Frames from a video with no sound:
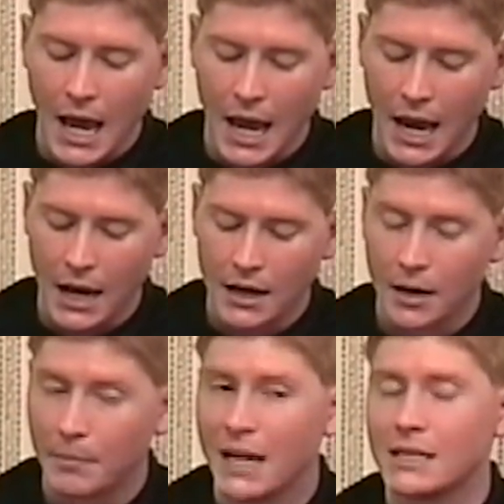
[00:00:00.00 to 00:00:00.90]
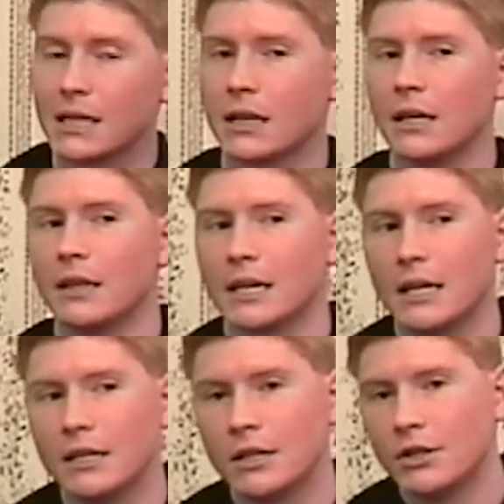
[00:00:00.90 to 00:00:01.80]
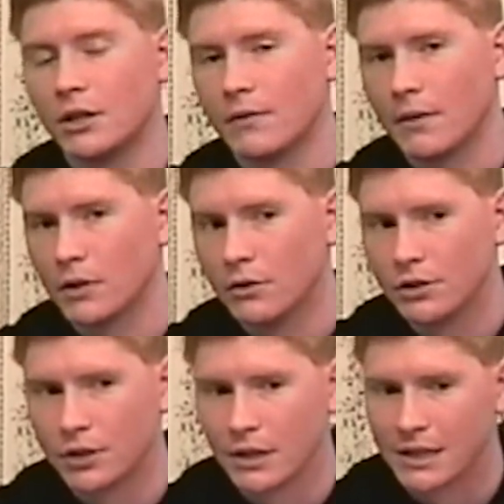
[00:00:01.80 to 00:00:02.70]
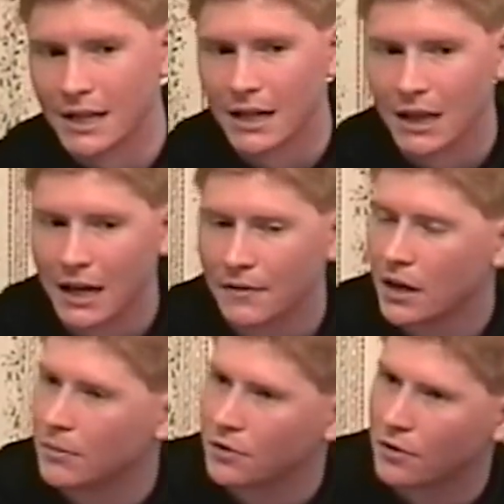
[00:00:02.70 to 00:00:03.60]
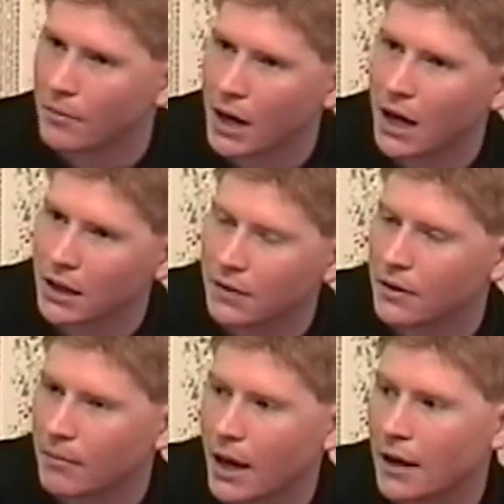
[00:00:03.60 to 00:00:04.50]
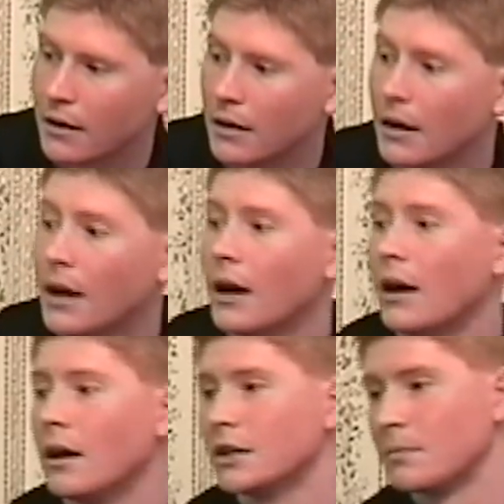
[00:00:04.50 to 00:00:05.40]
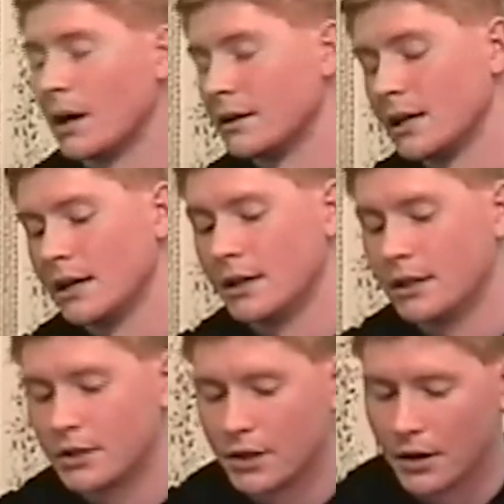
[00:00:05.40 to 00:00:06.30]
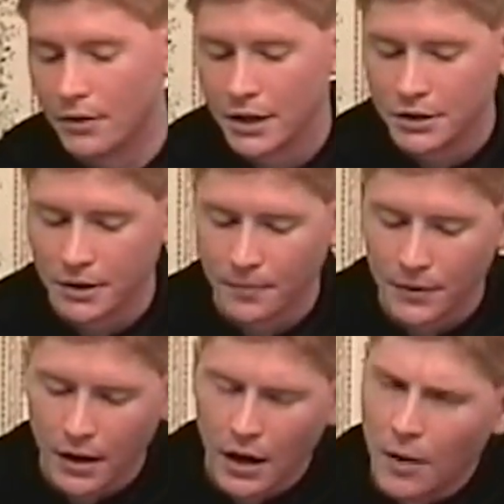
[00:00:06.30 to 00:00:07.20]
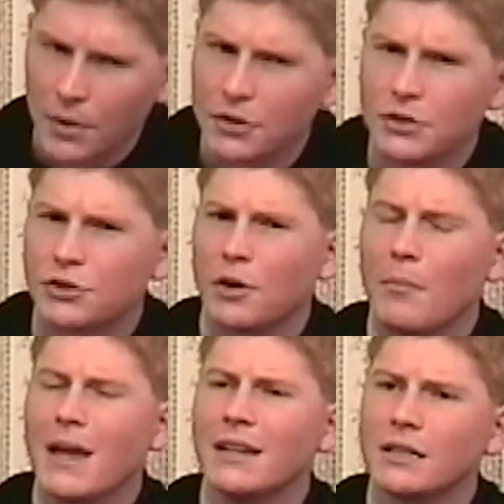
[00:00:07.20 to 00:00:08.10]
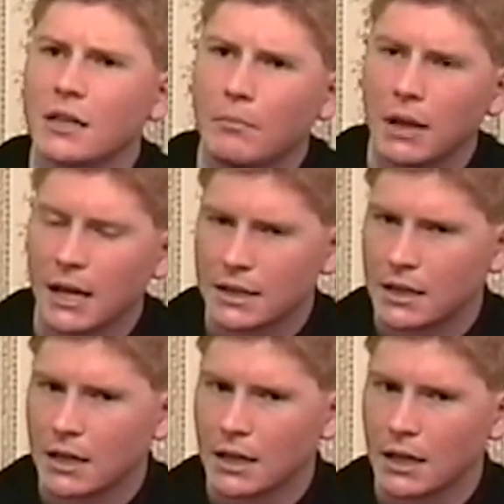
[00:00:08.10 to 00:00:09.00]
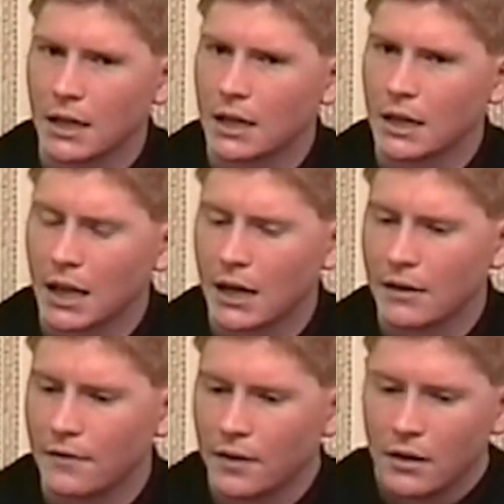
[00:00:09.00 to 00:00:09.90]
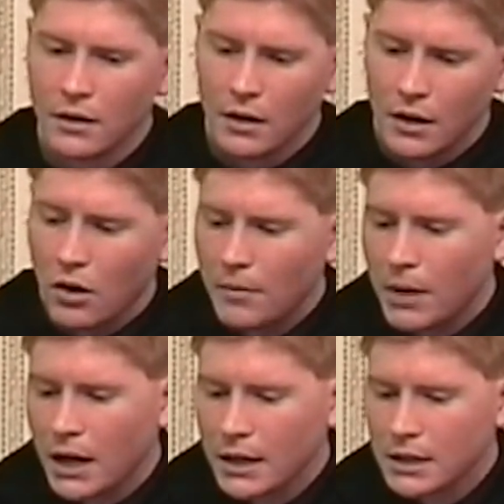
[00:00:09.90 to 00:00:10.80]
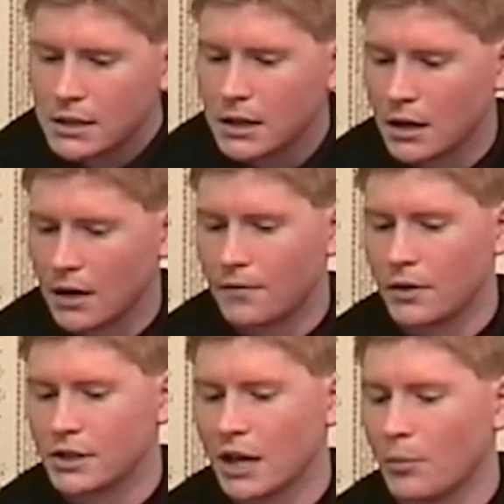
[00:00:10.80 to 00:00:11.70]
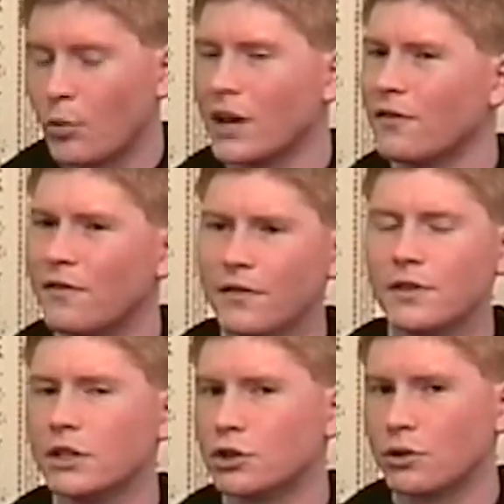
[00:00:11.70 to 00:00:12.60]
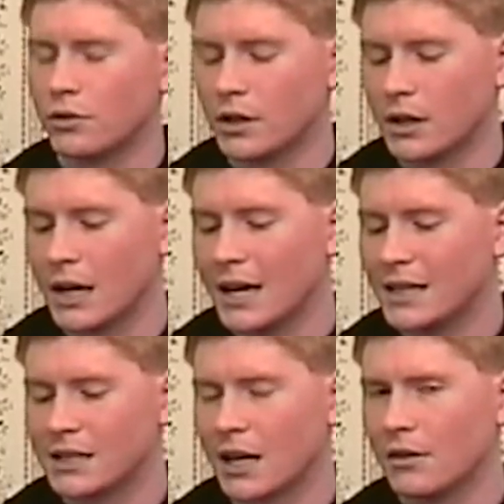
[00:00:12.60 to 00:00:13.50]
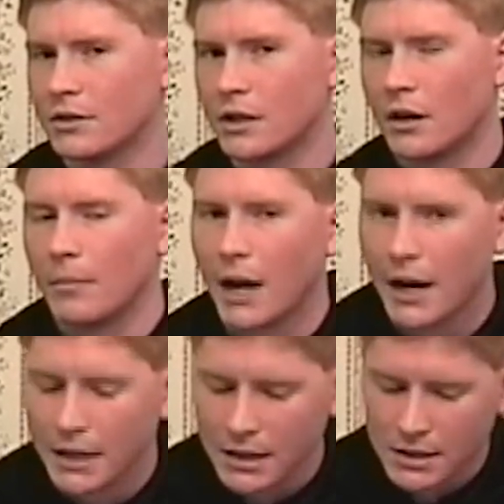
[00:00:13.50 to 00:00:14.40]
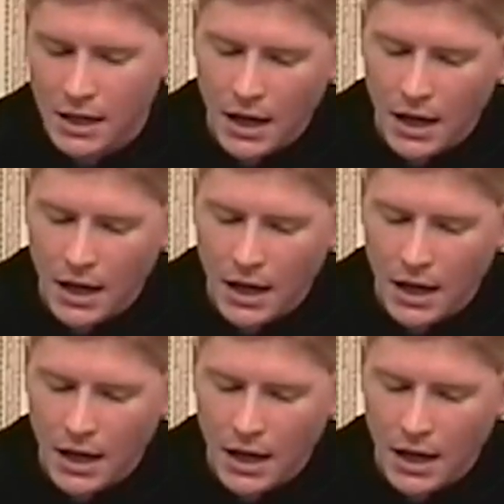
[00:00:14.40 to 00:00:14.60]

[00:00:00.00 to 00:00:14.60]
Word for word: And basically, the key teaching of evolution is that life comes from non-living matter, spontaneous generation. But there's tremendous complexity in life, in our bodies. For example, we have 50 trillion cells in our bodies.